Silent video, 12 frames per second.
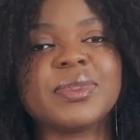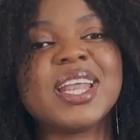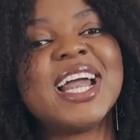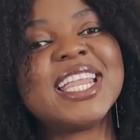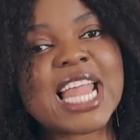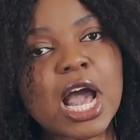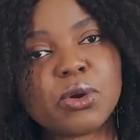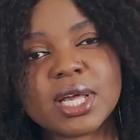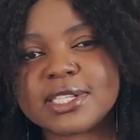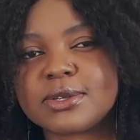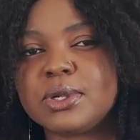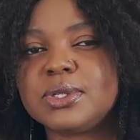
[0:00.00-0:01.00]
Now let's
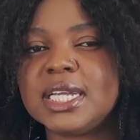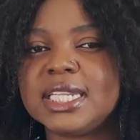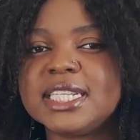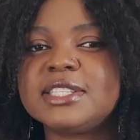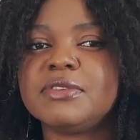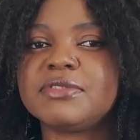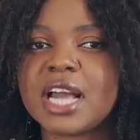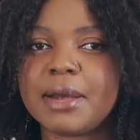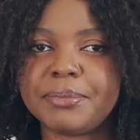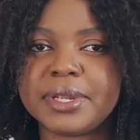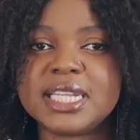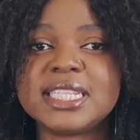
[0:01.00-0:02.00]
go to the list of
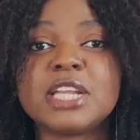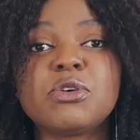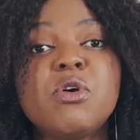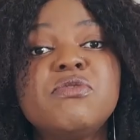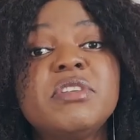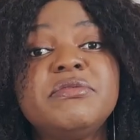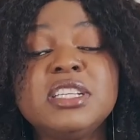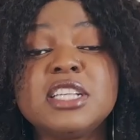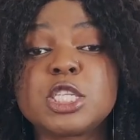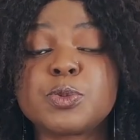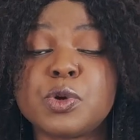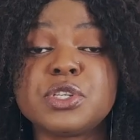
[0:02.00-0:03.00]
companies that offer visa
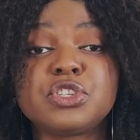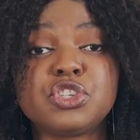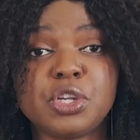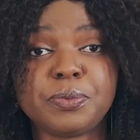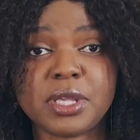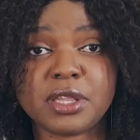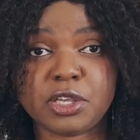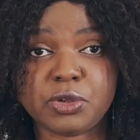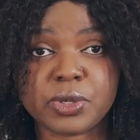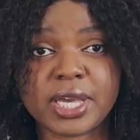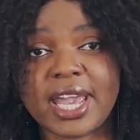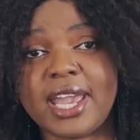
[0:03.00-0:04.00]
sponsorship in the
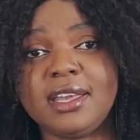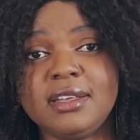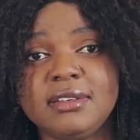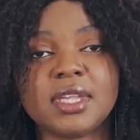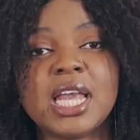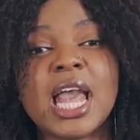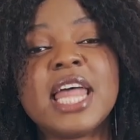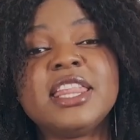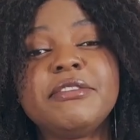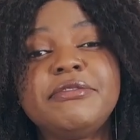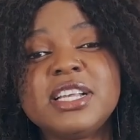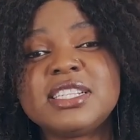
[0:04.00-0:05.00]
UK. The
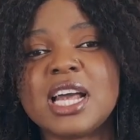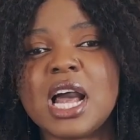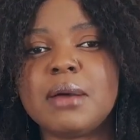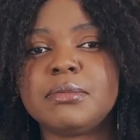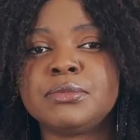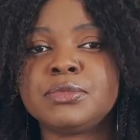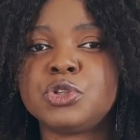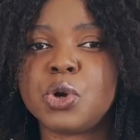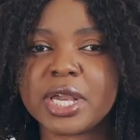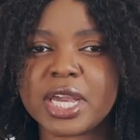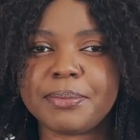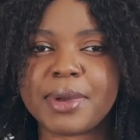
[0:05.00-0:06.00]
visa I'm
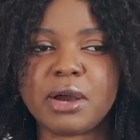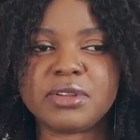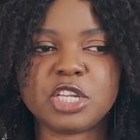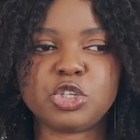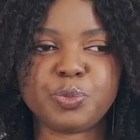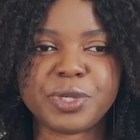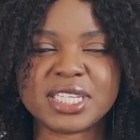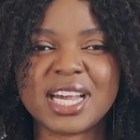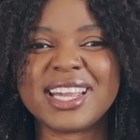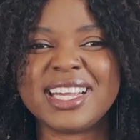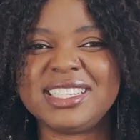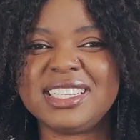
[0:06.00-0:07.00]
talking about that you'll be
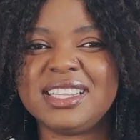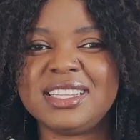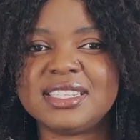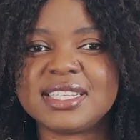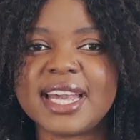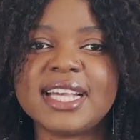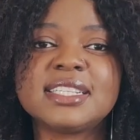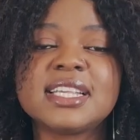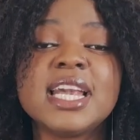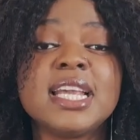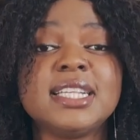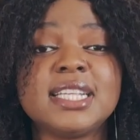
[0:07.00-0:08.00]
targeting in this case
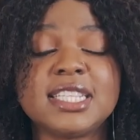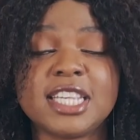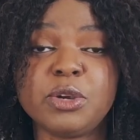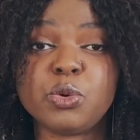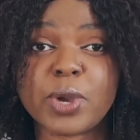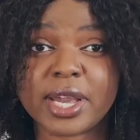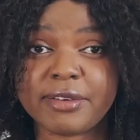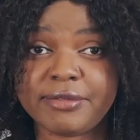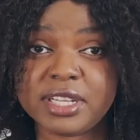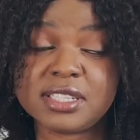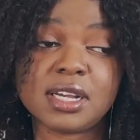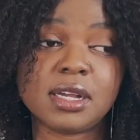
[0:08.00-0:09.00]
is a skilled worker
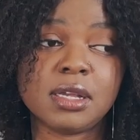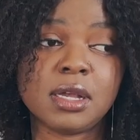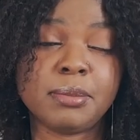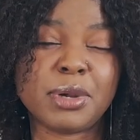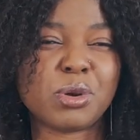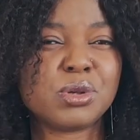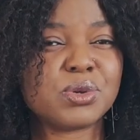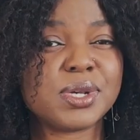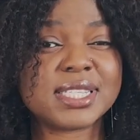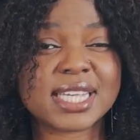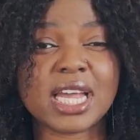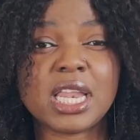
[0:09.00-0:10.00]
visa, but also a
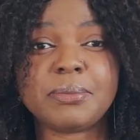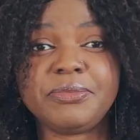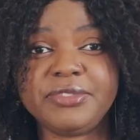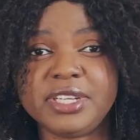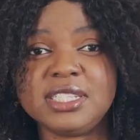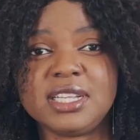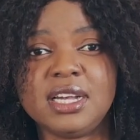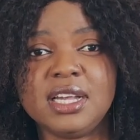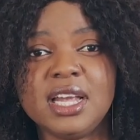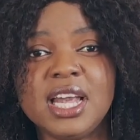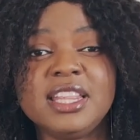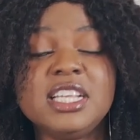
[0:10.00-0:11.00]
scale-up visa.
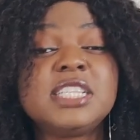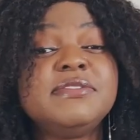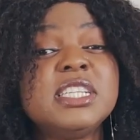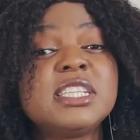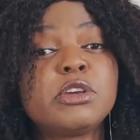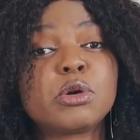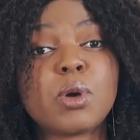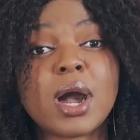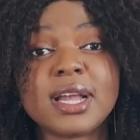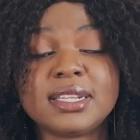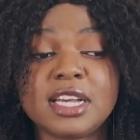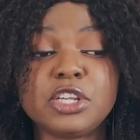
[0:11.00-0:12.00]
This visa
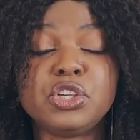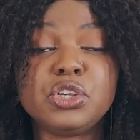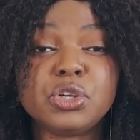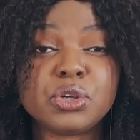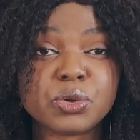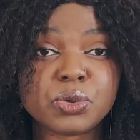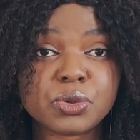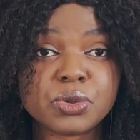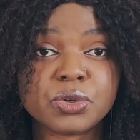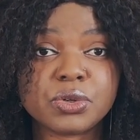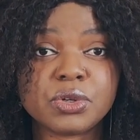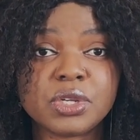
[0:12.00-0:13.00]
requires that you
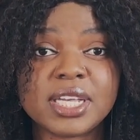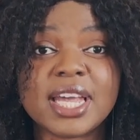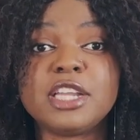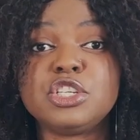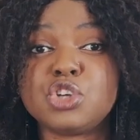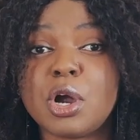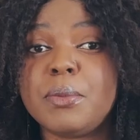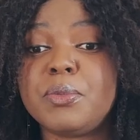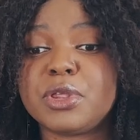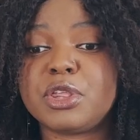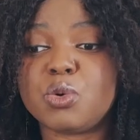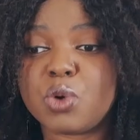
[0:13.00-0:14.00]
get a job
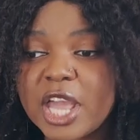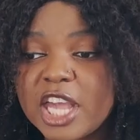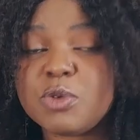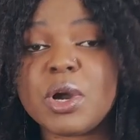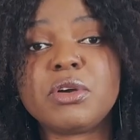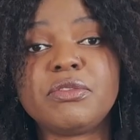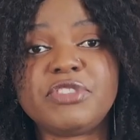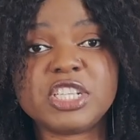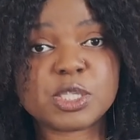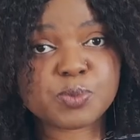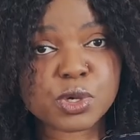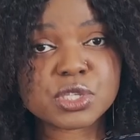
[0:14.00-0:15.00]
with any one of these
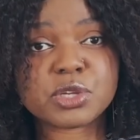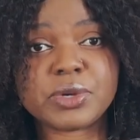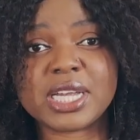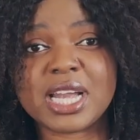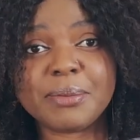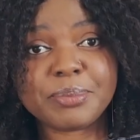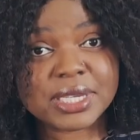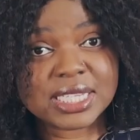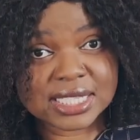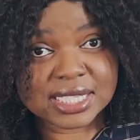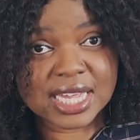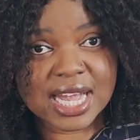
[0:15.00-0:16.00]
sponsoring
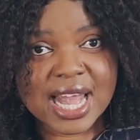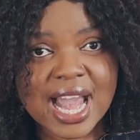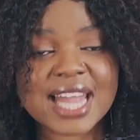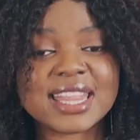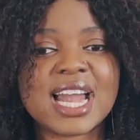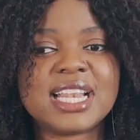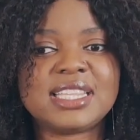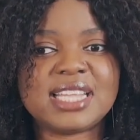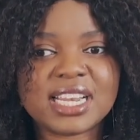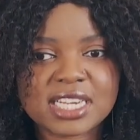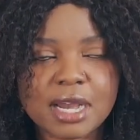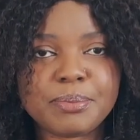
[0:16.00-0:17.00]
companies, and
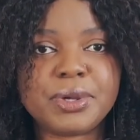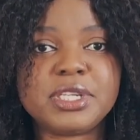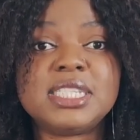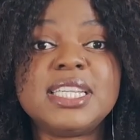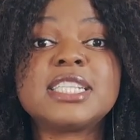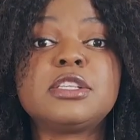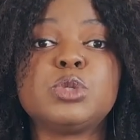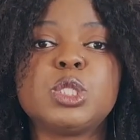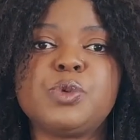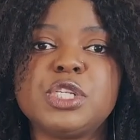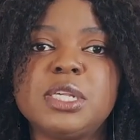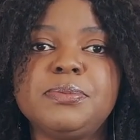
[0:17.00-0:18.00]
that company takes the
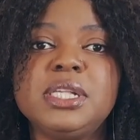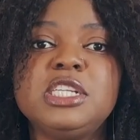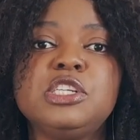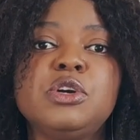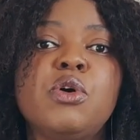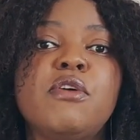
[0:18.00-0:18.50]
responsibility of